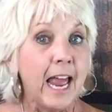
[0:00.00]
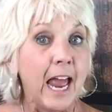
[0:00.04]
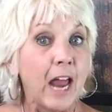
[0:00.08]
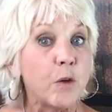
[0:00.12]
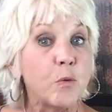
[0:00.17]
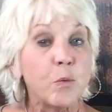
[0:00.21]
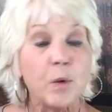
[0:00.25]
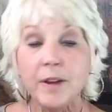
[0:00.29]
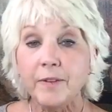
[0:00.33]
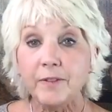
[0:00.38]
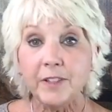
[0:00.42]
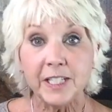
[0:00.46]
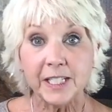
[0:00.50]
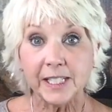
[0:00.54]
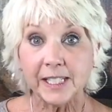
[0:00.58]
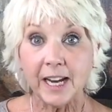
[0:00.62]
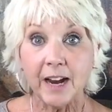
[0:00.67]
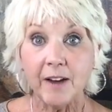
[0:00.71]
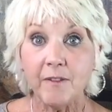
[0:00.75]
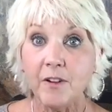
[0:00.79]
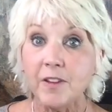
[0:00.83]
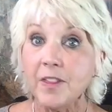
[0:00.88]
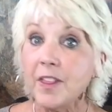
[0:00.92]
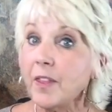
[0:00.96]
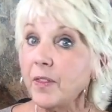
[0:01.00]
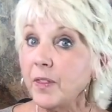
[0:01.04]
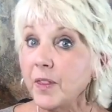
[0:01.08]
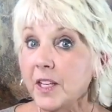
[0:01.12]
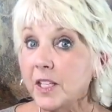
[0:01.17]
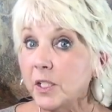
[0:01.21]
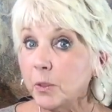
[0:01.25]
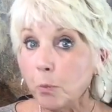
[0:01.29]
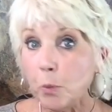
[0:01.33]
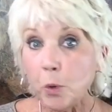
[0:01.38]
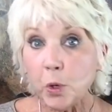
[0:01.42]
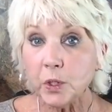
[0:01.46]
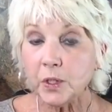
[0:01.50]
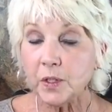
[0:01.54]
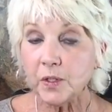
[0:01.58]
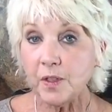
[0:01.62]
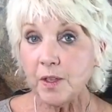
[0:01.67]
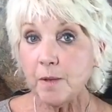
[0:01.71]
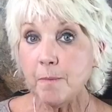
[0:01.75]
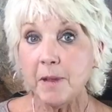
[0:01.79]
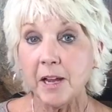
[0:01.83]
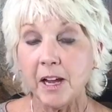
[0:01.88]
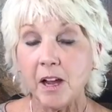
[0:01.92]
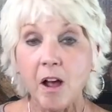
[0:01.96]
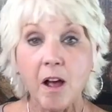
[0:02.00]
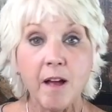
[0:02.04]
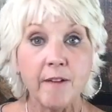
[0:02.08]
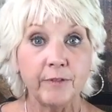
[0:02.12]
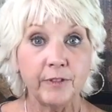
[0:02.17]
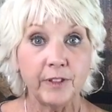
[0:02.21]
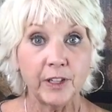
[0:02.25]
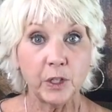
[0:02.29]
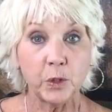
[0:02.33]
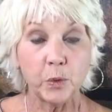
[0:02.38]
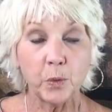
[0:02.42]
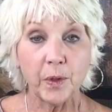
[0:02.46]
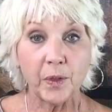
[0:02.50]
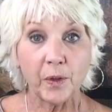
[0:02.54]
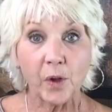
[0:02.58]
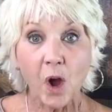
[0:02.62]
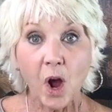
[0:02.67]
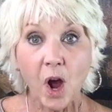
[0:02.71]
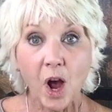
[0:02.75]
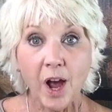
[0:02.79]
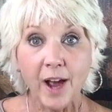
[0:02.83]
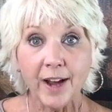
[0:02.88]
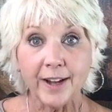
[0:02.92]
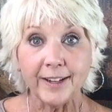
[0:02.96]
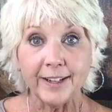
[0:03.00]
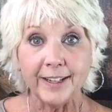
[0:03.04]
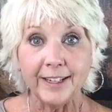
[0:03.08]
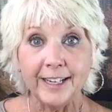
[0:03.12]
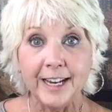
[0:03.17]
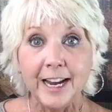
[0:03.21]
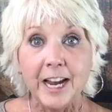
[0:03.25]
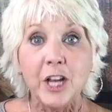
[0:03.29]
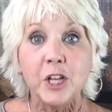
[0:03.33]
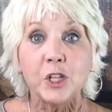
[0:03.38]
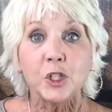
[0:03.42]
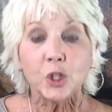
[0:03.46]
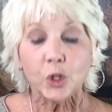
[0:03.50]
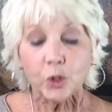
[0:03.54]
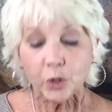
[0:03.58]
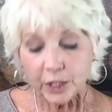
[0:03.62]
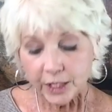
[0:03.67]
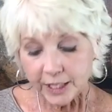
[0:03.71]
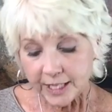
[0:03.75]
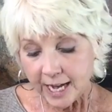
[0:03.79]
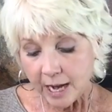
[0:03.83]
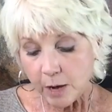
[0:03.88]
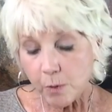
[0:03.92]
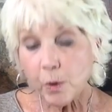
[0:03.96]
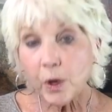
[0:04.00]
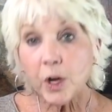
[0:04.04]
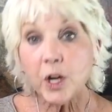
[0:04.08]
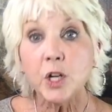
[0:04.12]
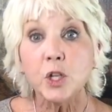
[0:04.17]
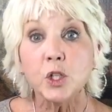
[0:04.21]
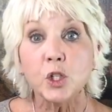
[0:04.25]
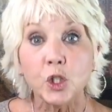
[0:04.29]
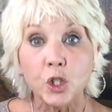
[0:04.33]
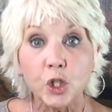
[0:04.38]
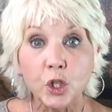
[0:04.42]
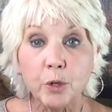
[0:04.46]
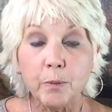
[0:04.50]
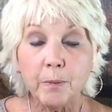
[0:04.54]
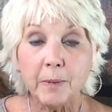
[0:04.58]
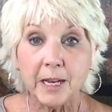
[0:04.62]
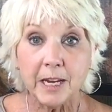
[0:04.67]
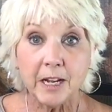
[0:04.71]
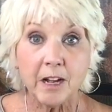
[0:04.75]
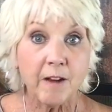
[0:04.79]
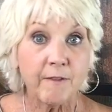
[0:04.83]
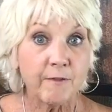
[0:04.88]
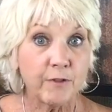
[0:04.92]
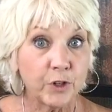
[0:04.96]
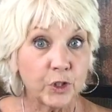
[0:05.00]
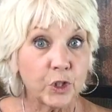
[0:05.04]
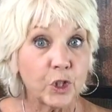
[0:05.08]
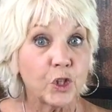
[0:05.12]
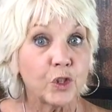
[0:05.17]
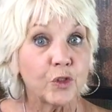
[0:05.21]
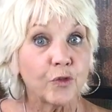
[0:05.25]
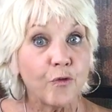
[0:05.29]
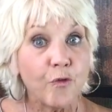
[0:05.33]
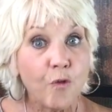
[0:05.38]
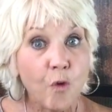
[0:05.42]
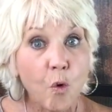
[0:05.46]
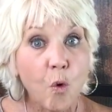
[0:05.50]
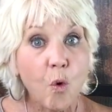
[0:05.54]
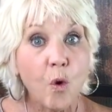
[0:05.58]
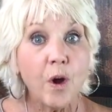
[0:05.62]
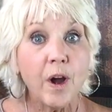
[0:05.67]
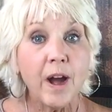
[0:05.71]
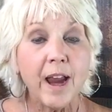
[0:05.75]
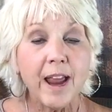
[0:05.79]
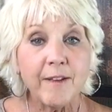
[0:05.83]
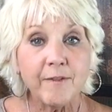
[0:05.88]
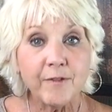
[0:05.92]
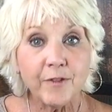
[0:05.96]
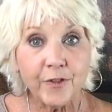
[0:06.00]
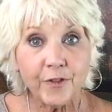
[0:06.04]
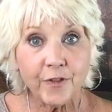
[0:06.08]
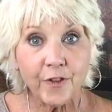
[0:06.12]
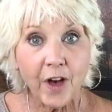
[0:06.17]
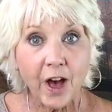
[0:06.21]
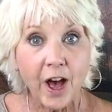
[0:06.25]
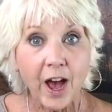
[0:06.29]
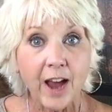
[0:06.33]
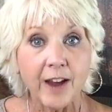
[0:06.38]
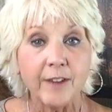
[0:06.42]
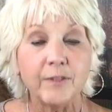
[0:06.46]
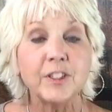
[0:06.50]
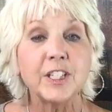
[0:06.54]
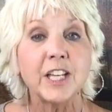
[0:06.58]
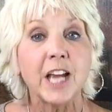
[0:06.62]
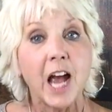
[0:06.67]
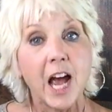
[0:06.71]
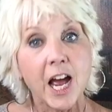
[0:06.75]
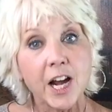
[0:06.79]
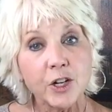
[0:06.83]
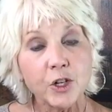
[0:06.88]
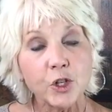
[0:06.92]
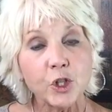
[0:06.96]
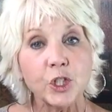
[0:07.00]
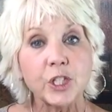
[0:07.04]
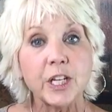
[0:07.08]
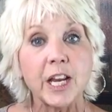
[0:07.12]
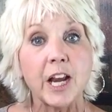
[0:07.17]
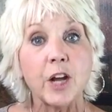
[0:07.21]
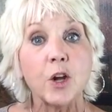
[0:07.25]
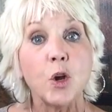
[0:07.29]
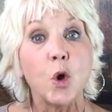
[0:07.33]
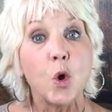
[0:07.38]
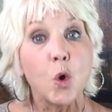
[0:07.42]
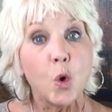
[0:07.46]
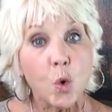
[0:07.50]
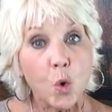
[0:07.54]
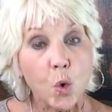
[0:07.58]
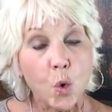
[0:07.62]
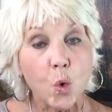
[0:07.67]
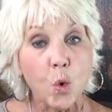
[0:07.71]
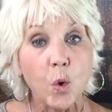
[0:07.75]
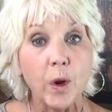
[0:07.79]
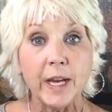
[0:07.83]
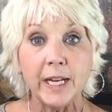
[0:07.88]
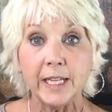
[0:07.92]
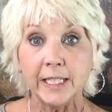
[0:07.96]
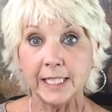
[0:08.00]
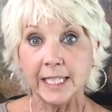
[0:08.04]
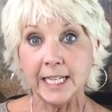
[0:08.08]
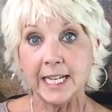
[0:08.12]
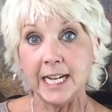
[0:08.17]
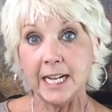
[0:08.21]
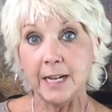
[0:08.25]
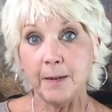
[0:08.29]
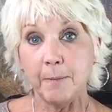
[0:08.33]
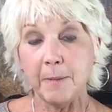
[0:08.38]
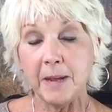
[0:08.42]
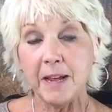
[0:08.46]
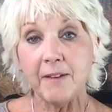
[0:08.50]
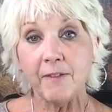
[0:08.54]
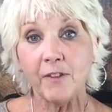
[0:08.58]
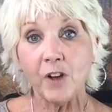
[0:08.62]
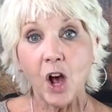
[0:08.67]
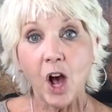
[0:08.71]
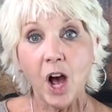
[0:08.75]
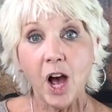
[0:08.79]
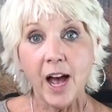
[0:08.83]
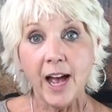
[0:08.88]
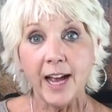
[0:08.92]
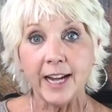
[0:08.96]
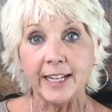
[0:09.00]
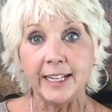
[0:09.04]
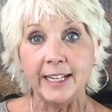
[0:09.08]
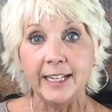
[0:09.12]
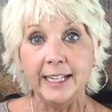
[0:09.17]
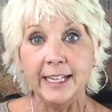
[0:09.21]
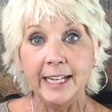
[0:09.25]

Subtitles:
And we've discovered that this puts them in conflict with God. So today we're going to zoom in on verses 4 and 5 to understand who is an enemy of God.